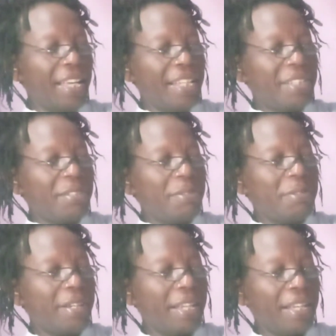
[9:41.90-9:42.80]
it's
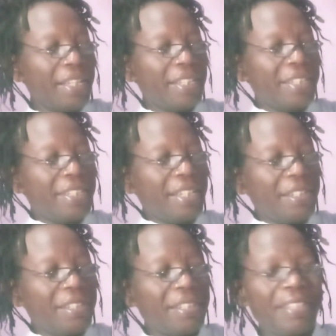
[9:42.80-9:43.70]
not like, it's
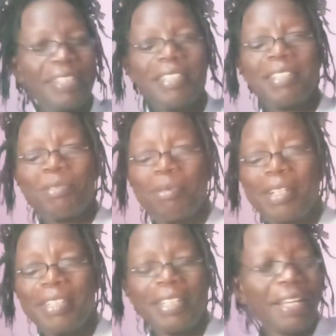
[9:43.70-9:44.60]
just, this is
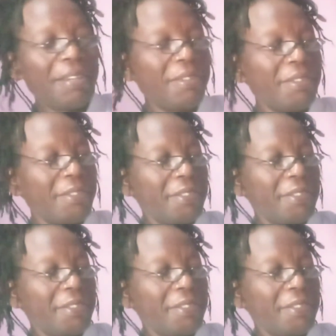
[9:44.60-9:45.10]
one cycle.